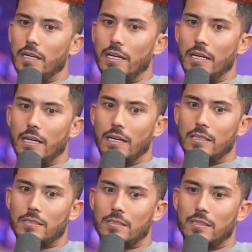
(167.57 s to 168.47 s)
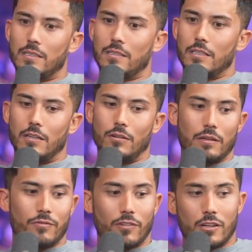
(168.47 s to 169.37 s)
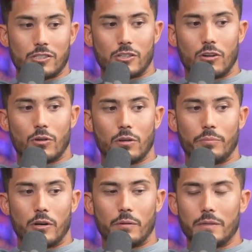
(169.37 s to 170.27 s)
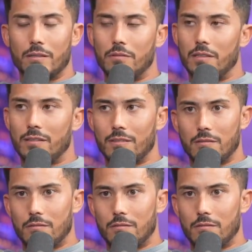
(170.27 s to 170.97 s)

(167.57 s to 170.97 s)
And, you know, we'd furnished our whole apartment with